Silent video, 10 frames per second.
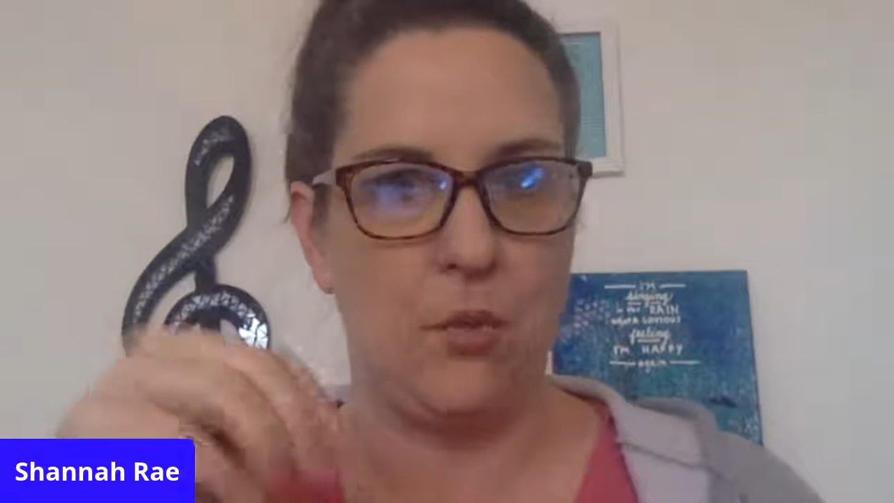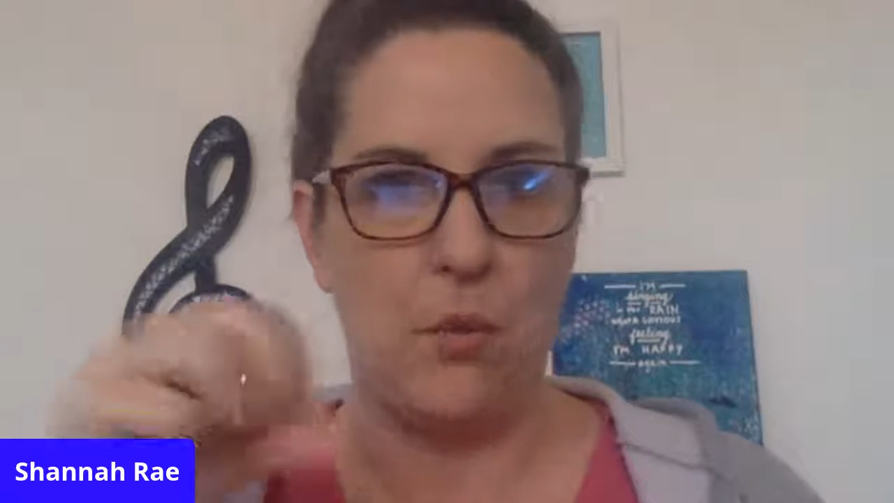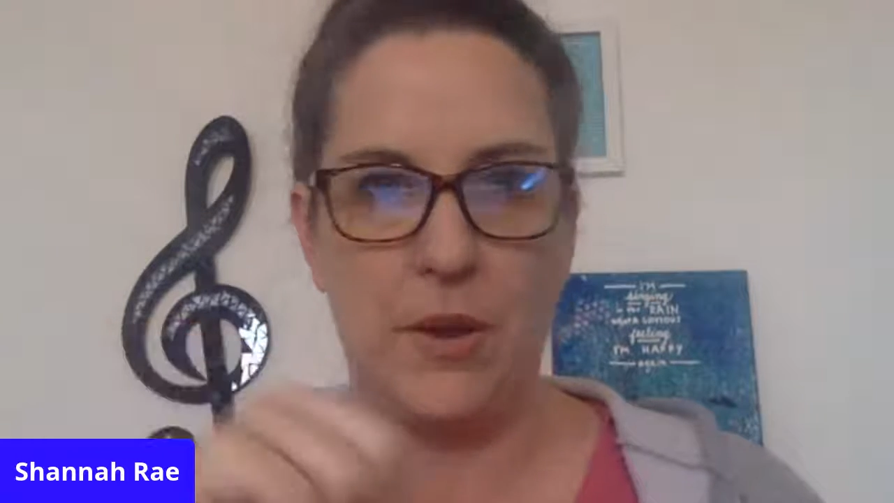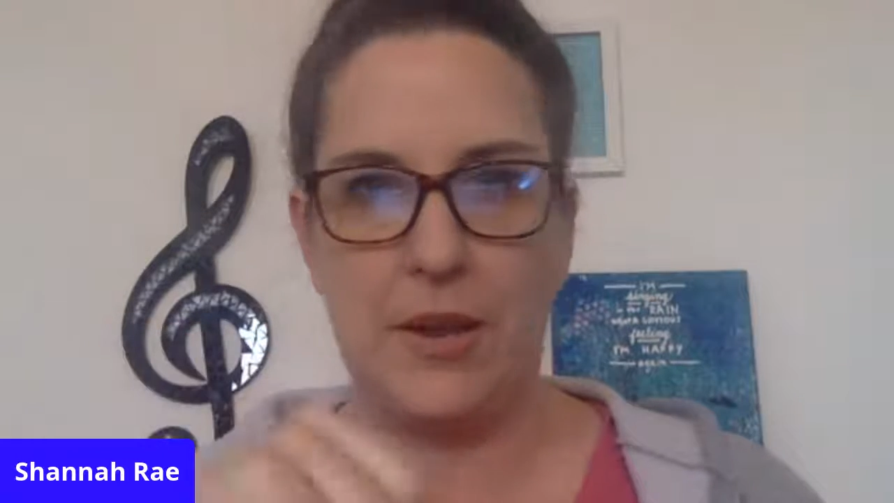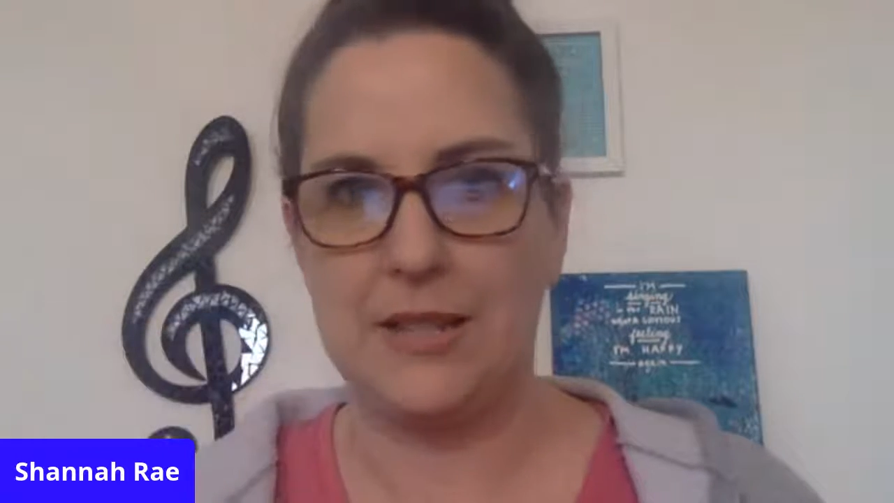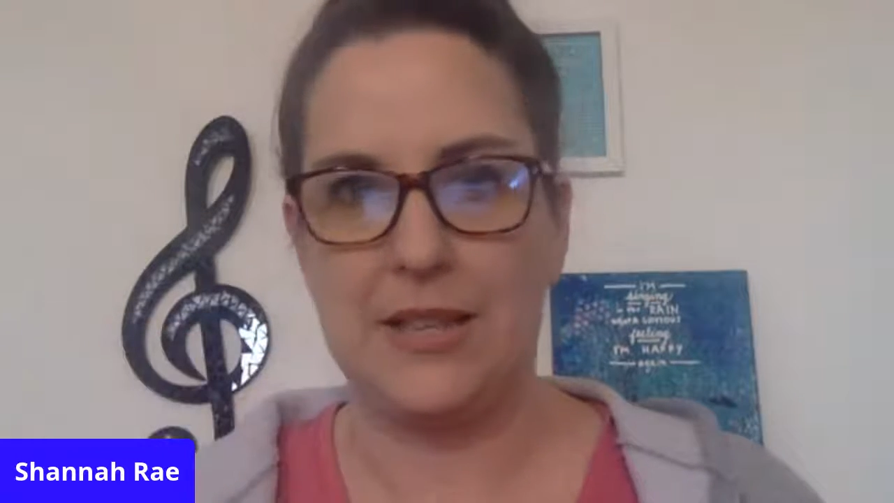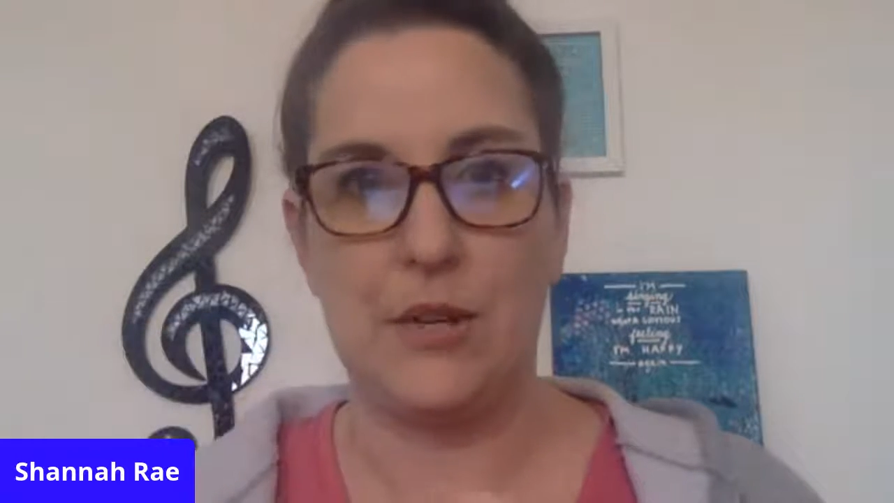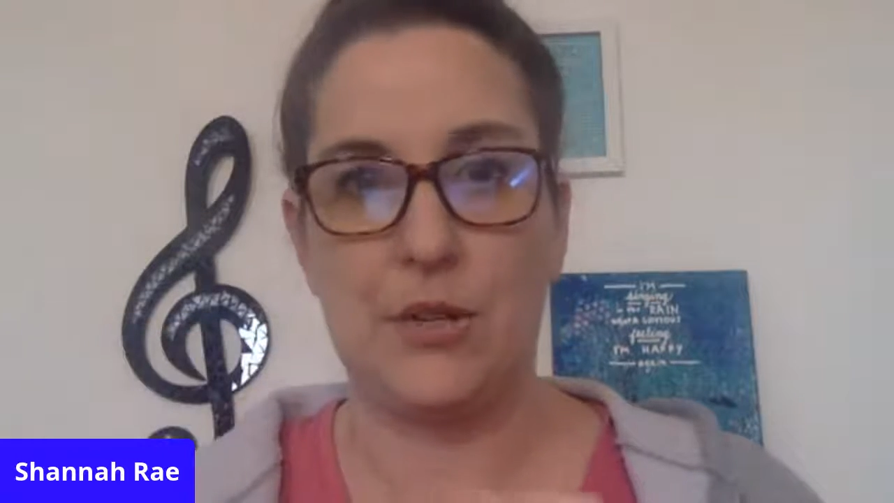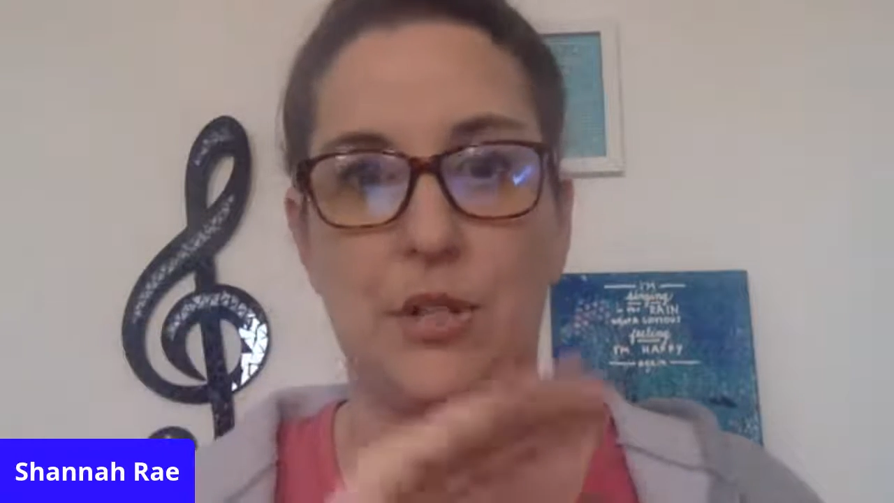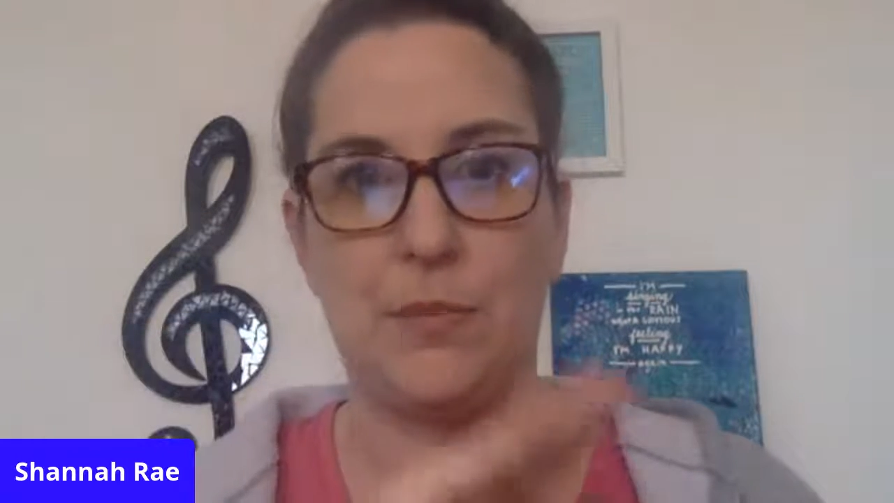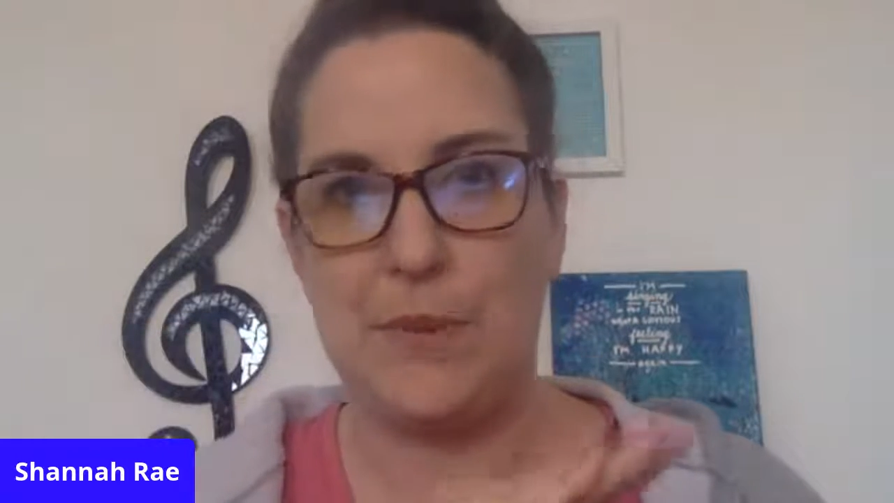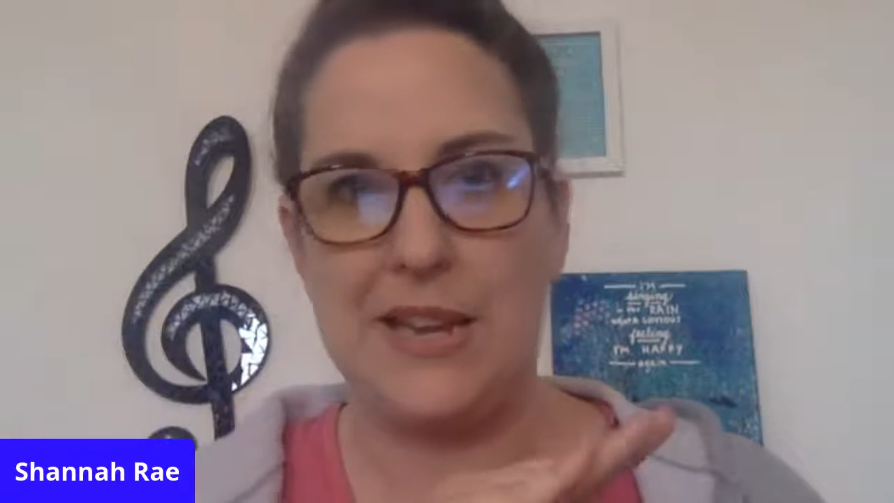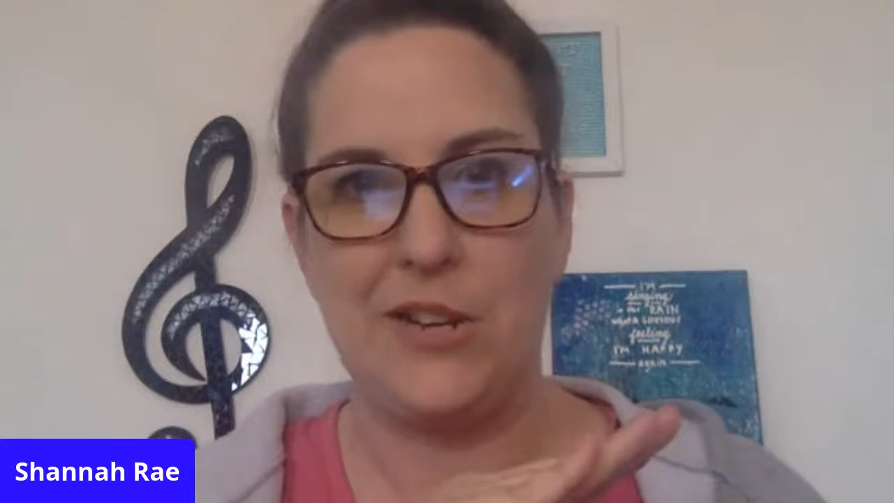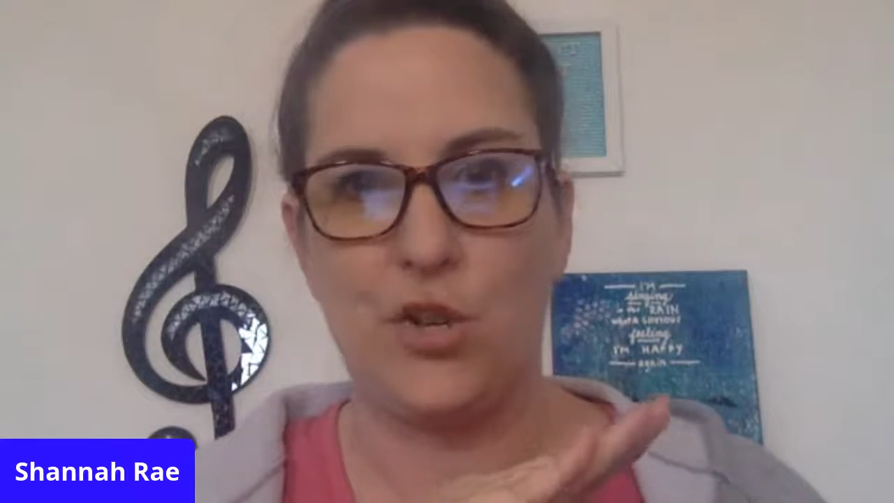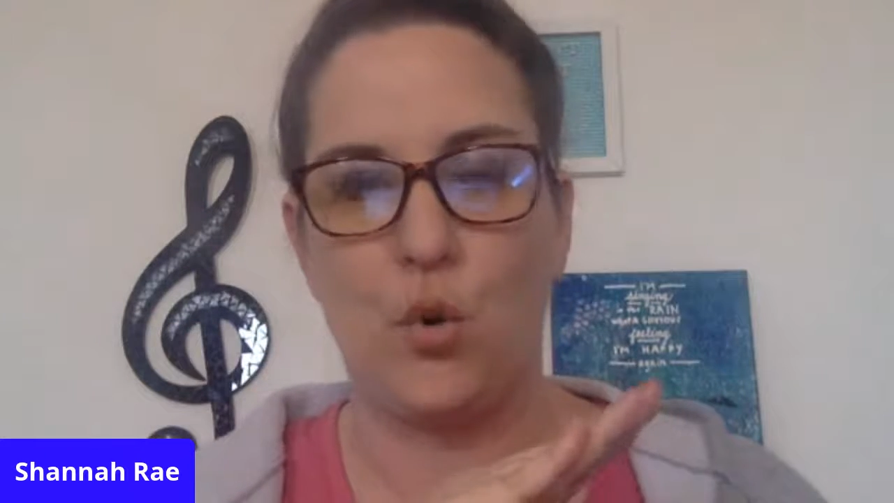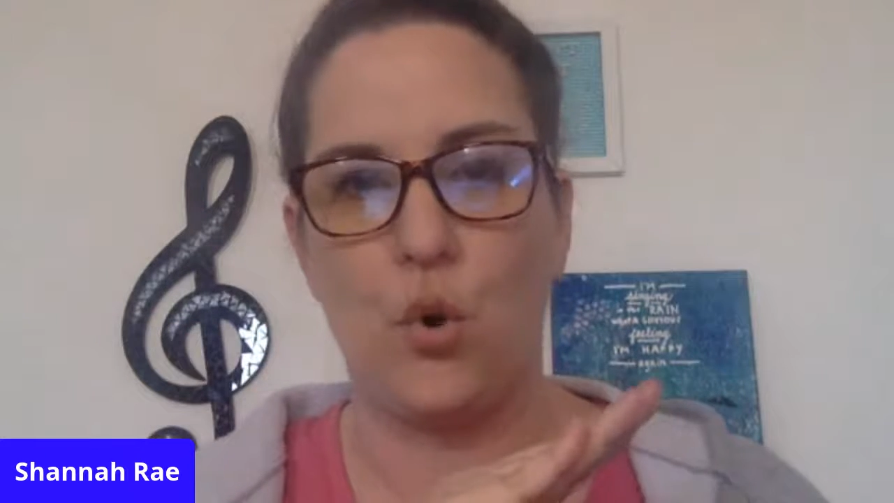what we consider speech